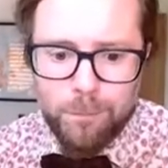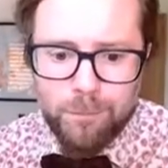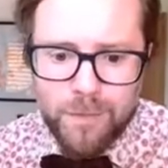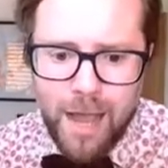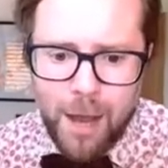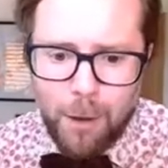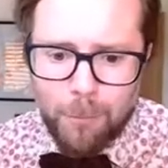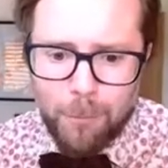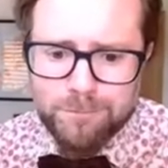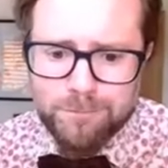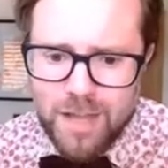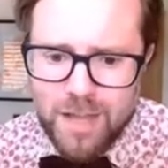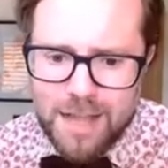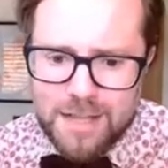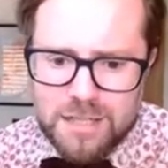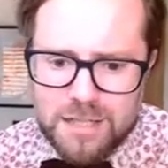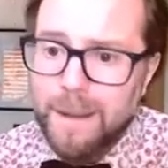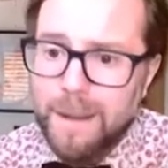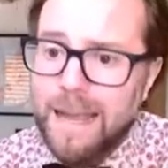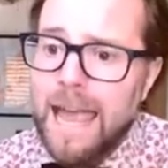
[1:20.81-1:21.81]
Now,
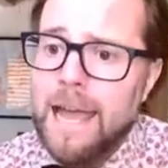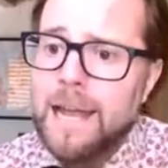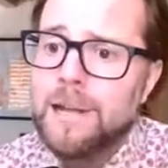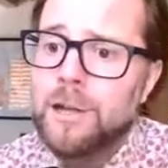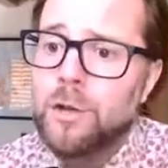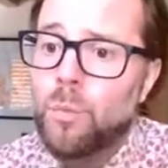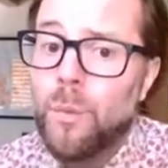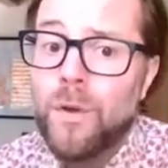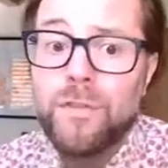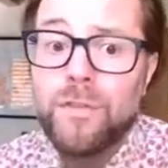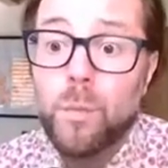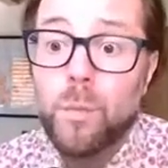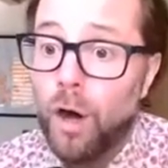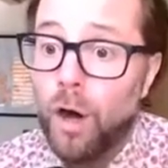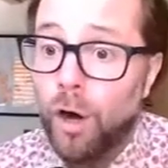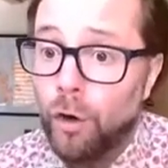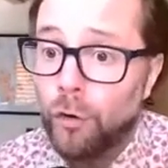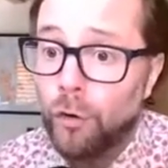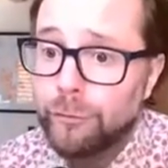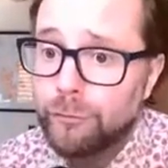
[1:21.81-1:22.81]
let's begin with the
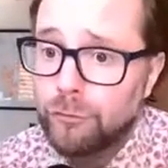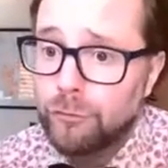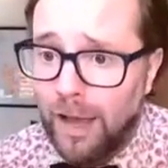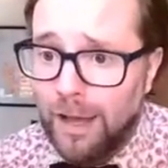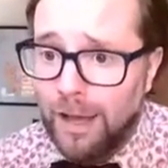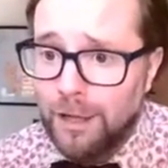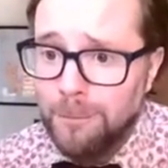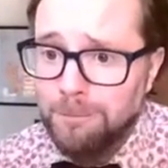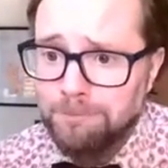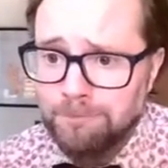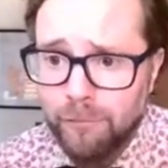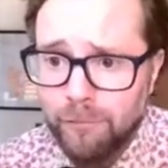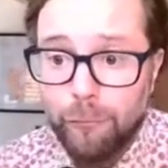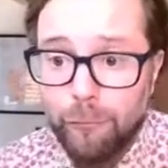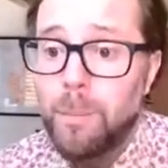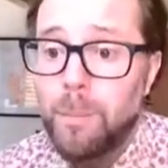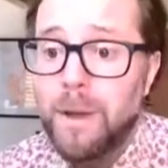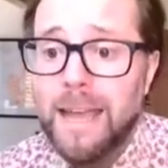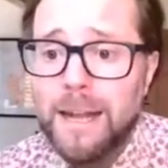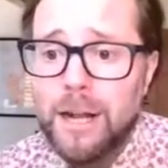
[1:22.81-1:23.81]
world of Tannin
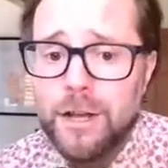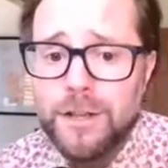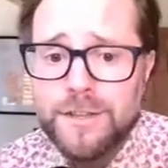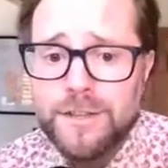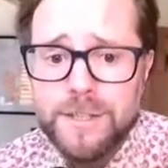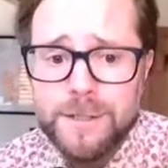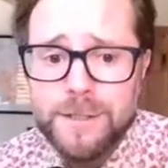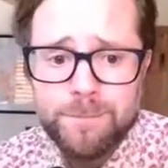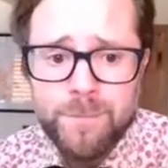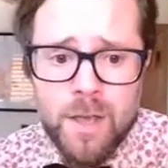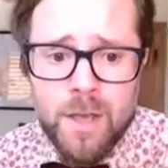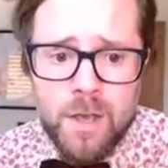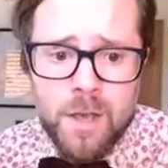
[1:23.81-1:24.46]
for beginners.